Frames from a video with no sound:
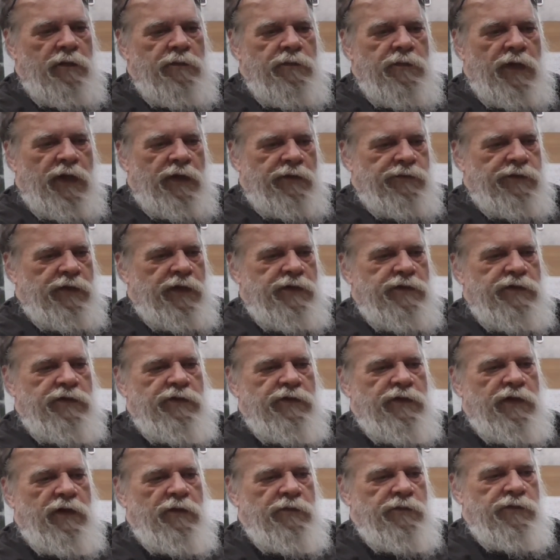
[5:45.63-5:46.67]
Matter of fact, she
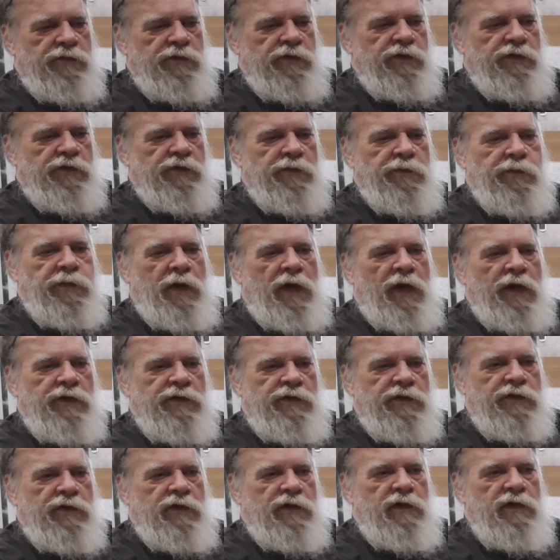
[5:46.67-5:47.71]
said she's
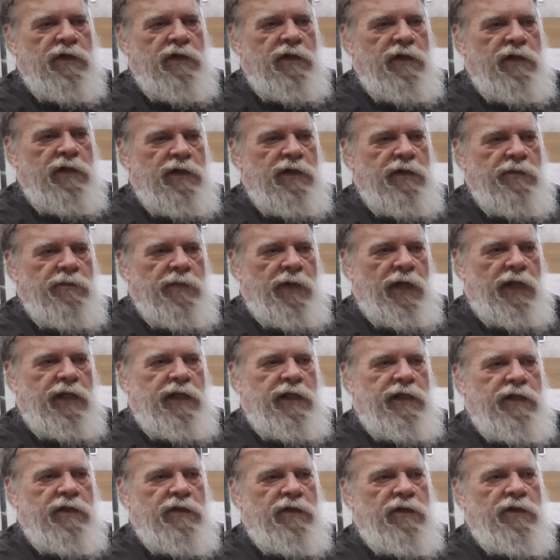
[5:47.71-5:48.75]
surprised that my
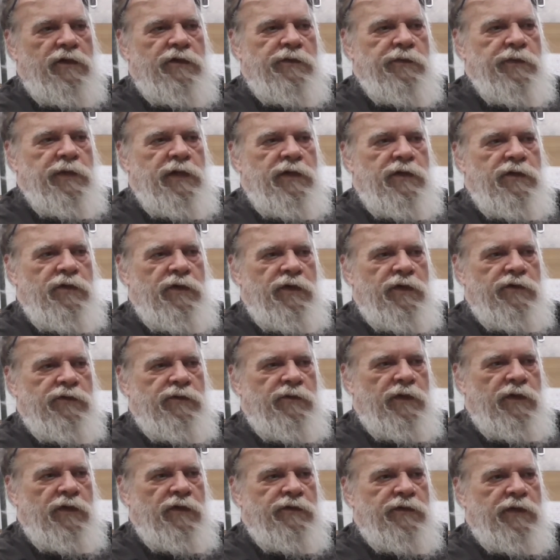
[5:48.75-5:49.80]
heel has been doing as
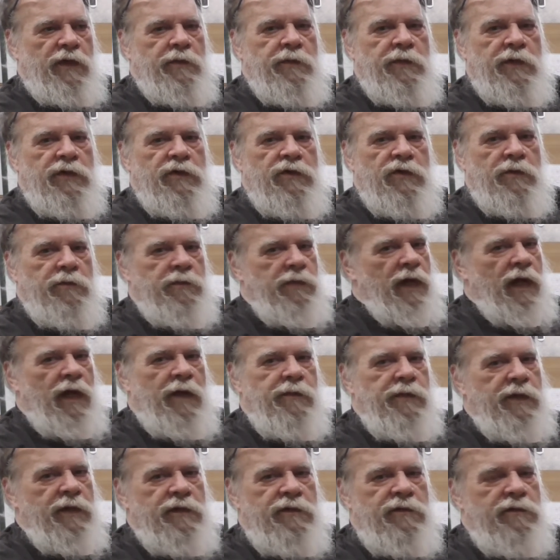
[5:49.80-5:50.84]
well as I've been doing. But
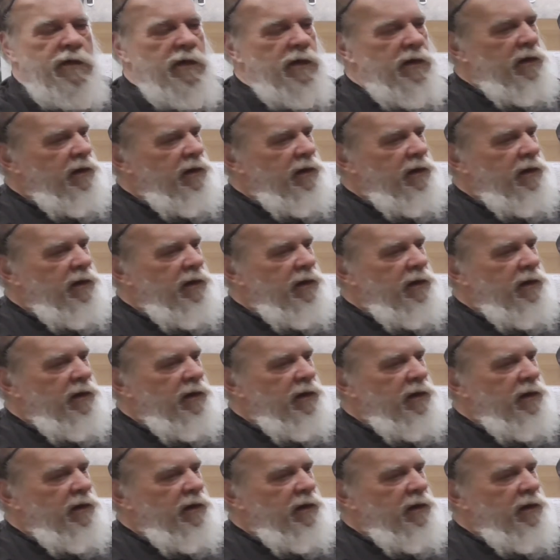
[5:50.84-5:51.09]
I've been